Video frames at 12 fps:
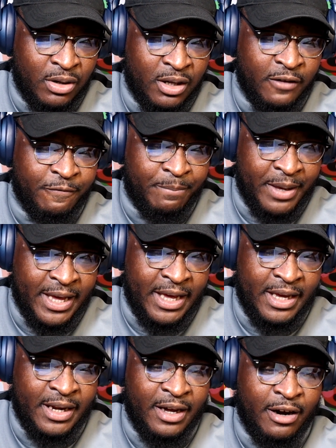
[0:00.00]
of
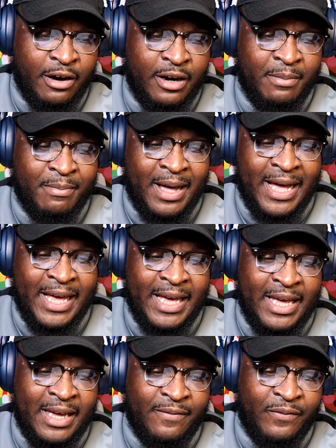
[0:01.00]
bed, hurting my
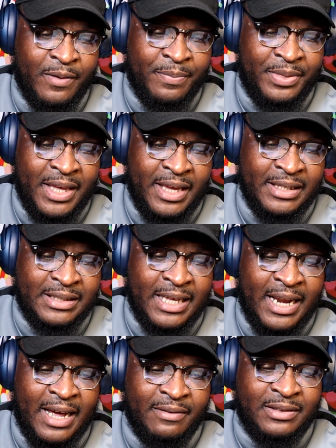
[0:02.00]
head from things
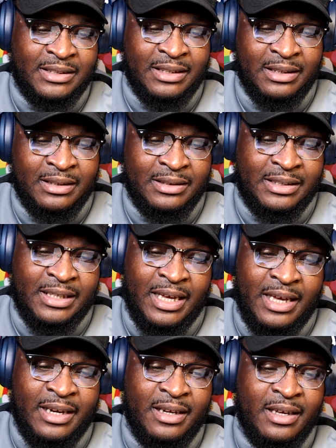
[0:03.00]
that I've
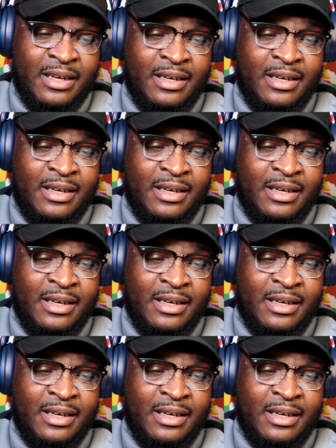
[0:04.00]
said.